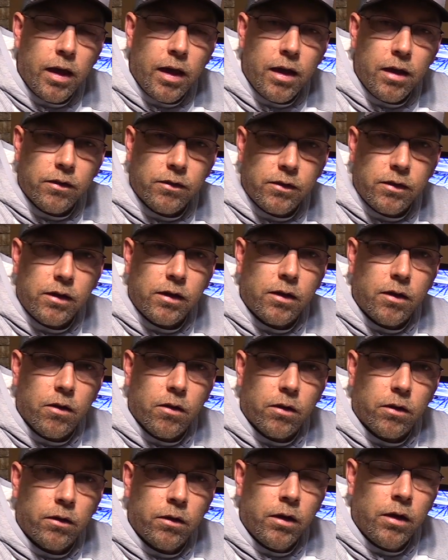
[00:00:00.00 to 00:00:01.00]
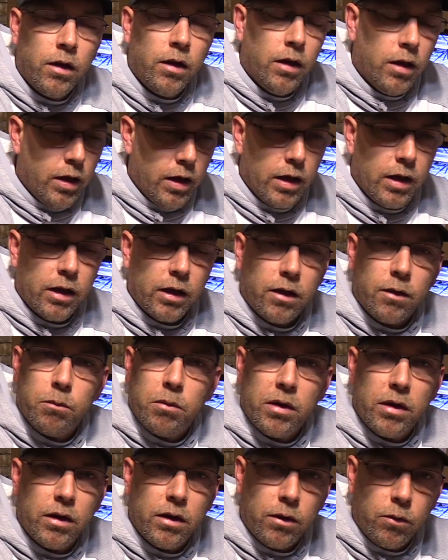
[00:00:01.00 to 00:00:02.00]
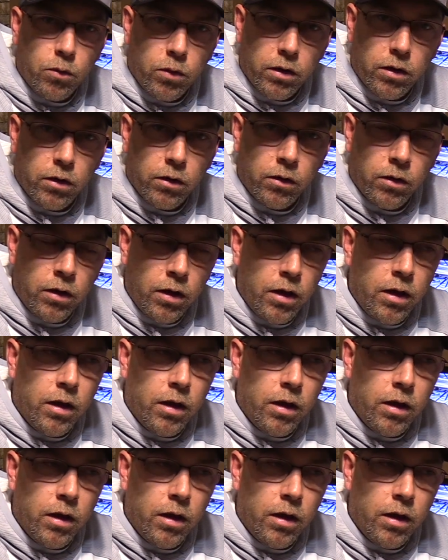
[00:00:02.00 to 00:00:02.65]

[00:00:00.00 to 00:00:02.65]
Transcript: SD card. And it can be anywhere